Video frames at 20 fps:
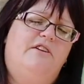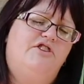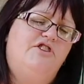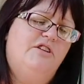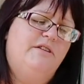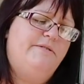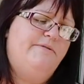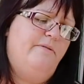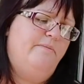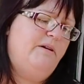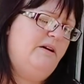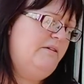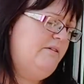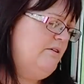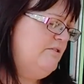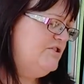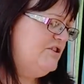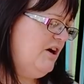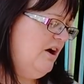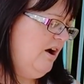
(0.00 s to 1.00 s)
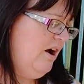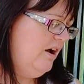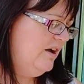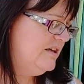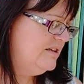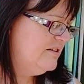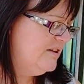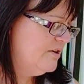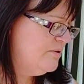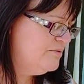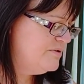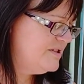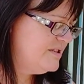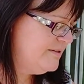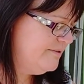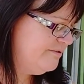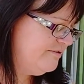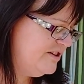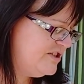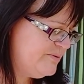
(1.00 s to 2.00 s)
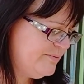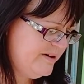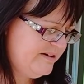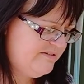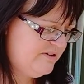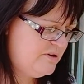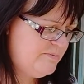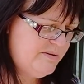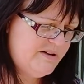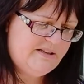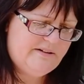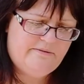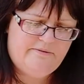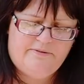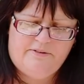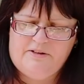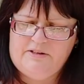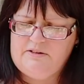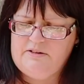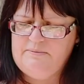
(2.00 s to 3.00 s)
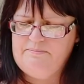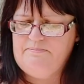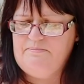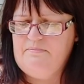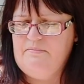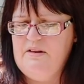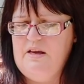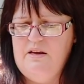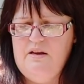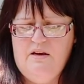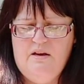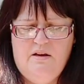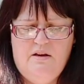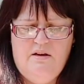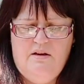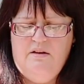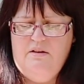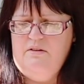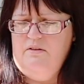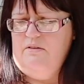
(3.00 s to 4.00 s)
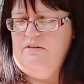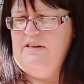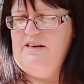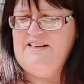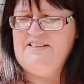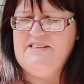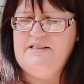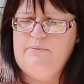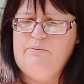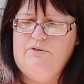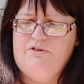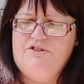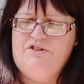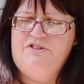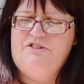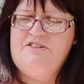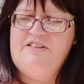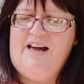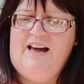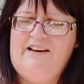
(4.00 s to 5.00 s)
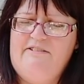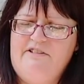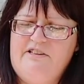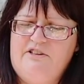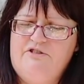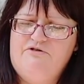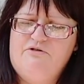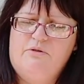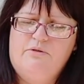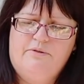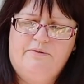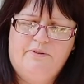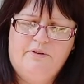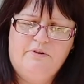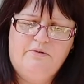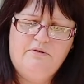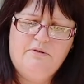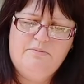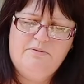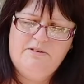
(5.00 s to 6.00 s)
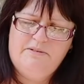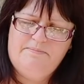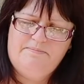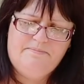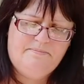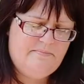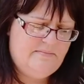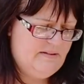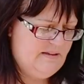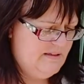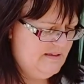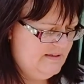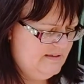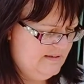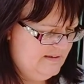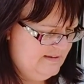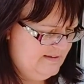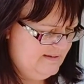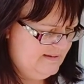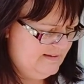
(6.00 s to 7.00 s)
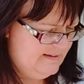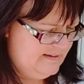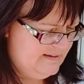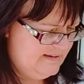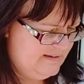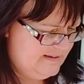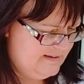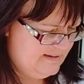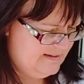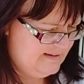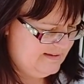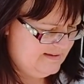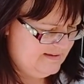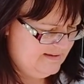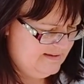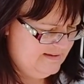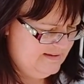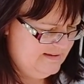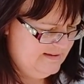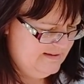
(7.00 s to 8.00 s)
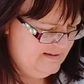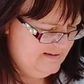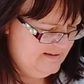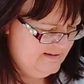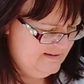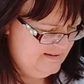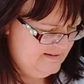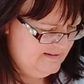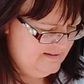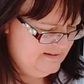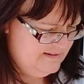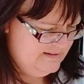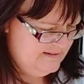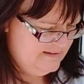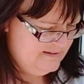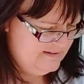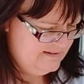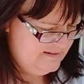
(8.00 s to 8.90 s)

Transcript: just for me. I'm going to hide those in the fridge where nobody can find them. Not that Natalie wants calorie controlled food, but I don't really like beef burgers, they're pretty good.